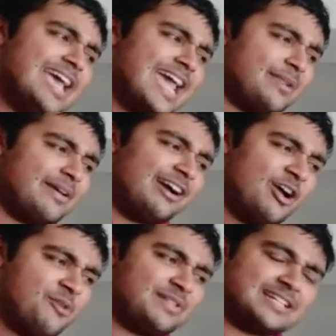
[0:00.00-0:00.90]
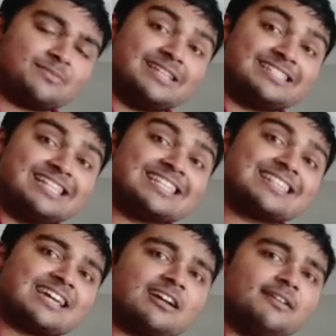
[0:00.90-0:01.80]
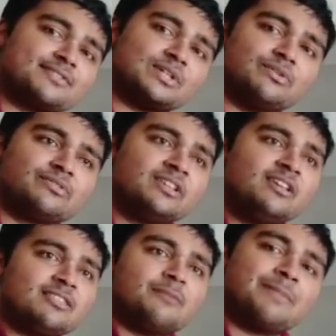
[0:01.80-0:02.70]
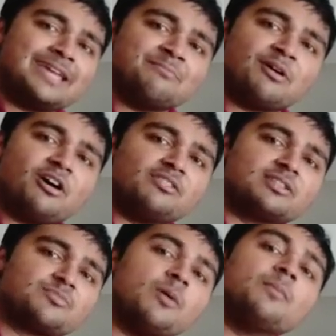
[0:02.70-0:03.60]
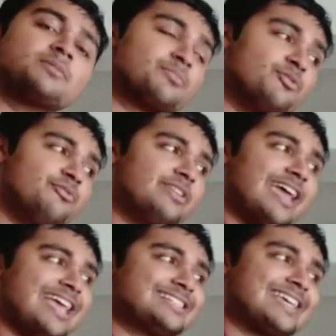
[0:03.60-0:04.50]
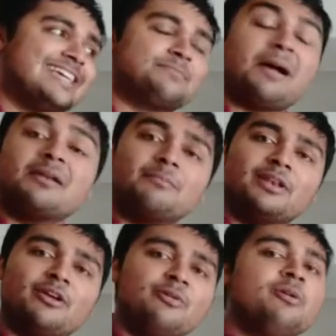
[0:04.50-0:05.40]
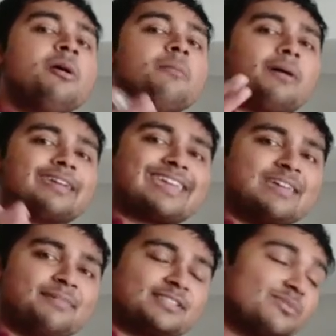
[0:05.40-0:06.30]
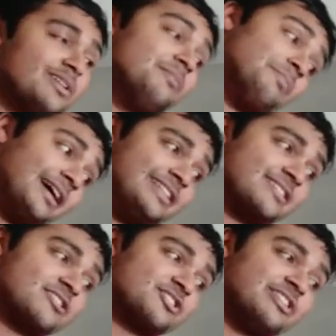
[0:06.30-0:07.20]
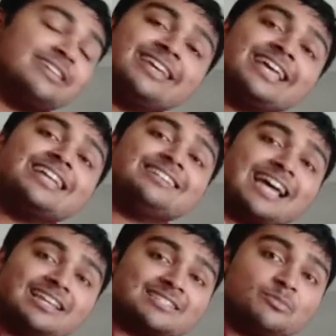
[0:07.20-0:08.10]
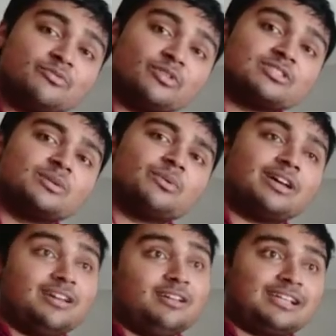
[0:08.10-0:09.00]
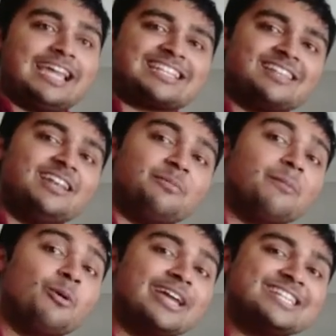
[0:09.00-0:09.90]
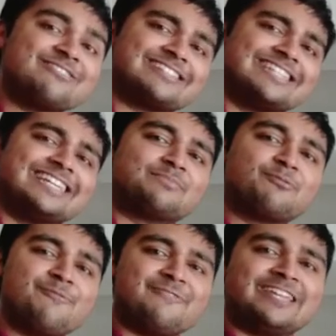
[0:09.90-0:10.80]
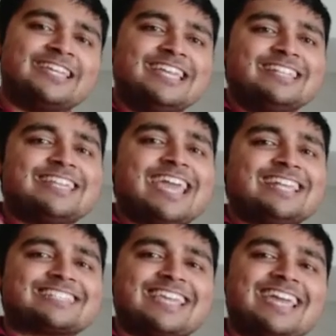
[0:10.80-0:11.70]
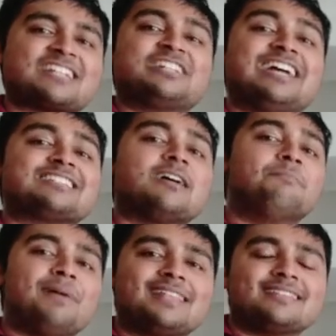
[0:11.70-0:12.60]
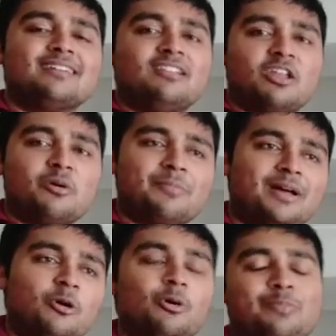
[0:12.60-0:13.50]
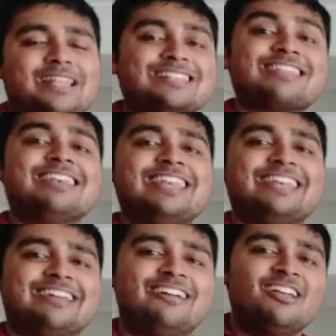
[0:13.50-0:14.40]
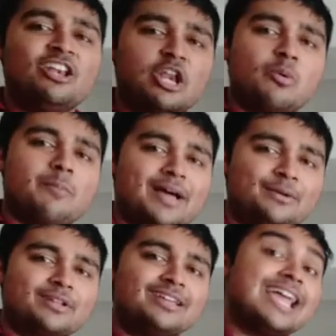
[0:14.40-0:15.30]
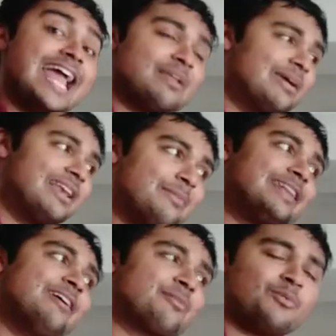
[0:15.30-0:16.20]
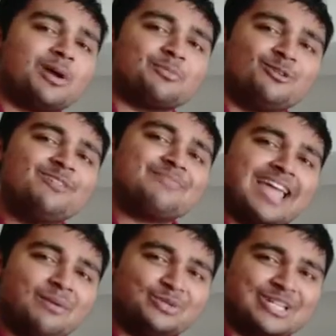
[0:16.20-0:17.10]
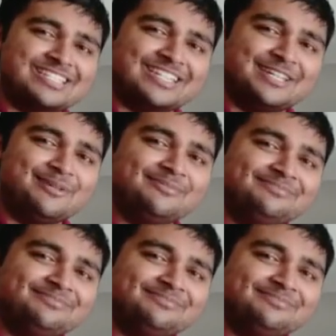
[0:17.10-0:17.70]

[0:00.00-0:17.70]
Anyway, I hope that has made sense, and that kind of solves the main part of this problem to prove that SK is bounded below by K plus 1 by induction, Now let's move on to, I guess, a little bit more interesting, is proving that SK actually has a better lower bound, or better than linear lower bound. Anyway, me clear up the whiteboard and we'll continue.